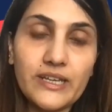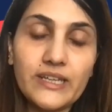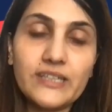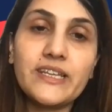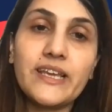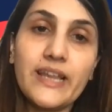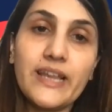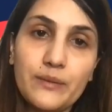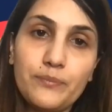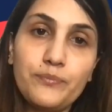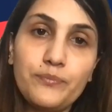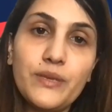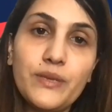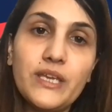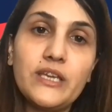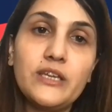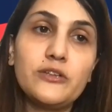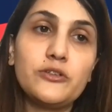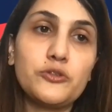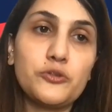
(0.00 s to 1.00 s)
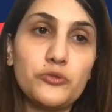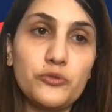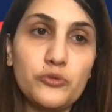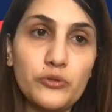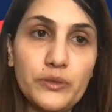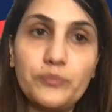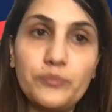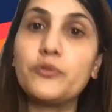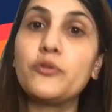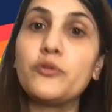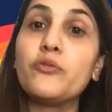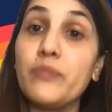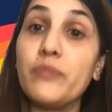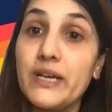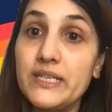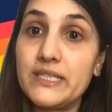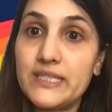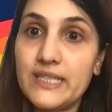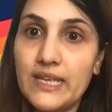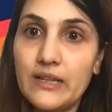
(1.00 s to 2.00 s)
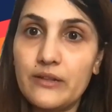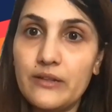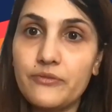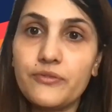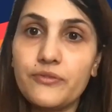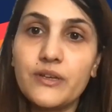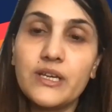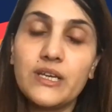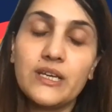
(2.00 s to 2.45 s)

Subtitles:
it helped me to improve myself.